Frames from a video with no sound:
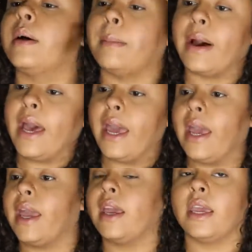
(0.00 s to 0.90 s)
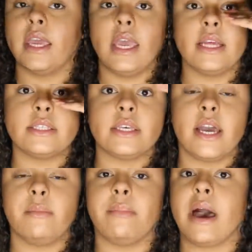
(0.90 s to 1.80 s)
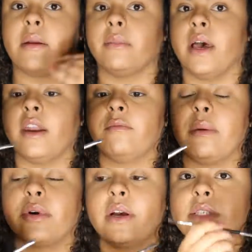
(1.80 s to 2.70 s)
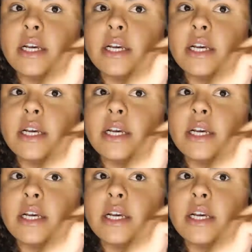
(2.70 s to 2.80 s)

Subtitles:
my inside bottom line of my brows.